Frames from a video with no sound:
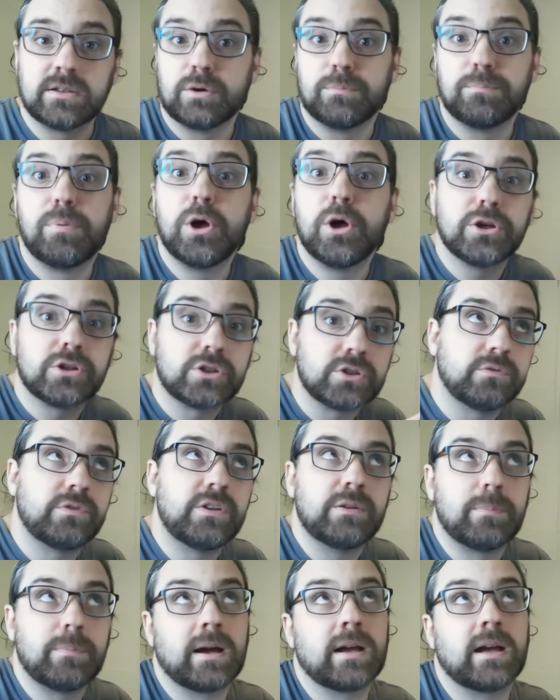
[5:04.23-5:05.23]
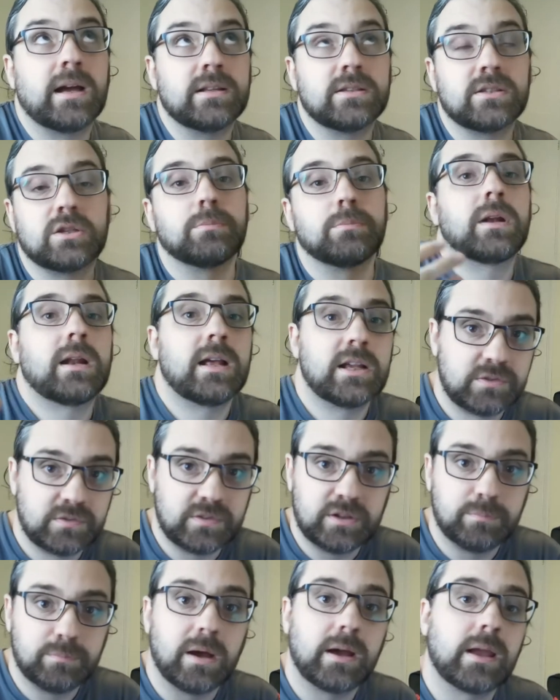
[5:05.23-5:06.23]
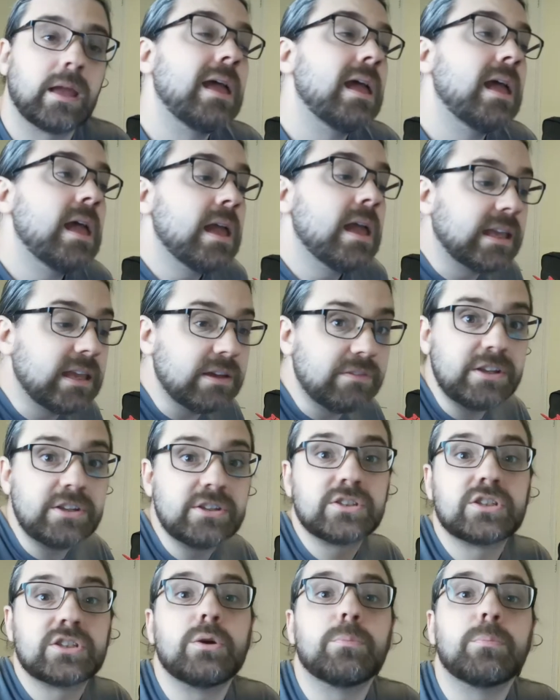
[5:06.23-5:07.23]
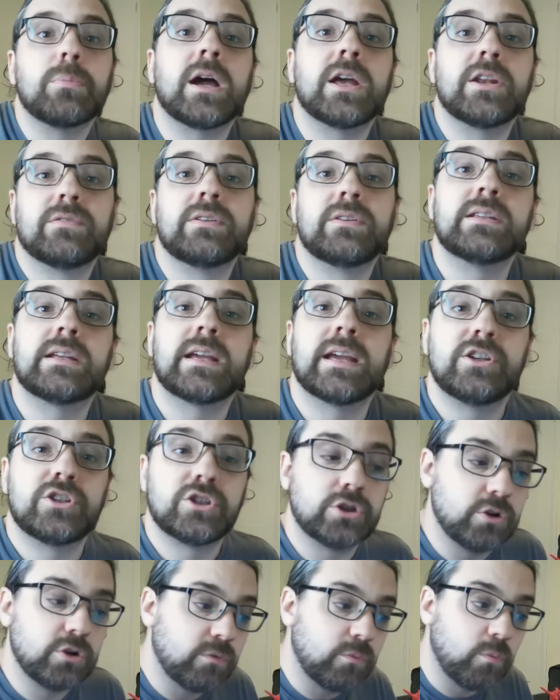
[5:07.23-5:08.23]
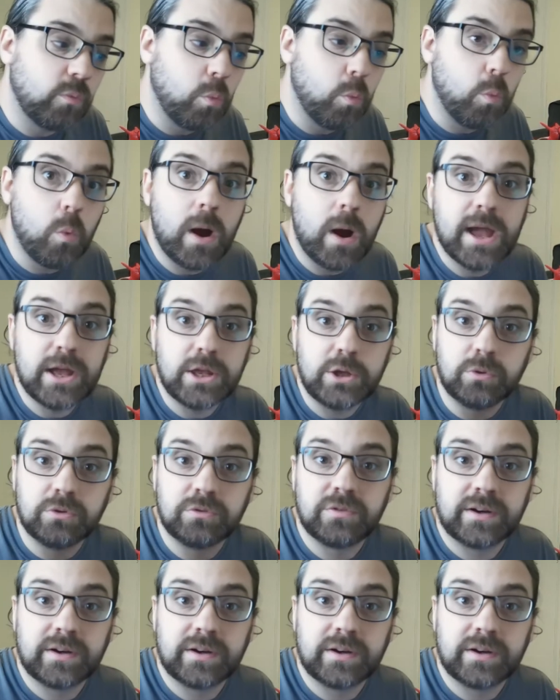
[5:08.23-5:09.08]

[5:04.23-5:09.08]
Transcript: some personal feedback and some class feedback, giving some kind of indication of where you will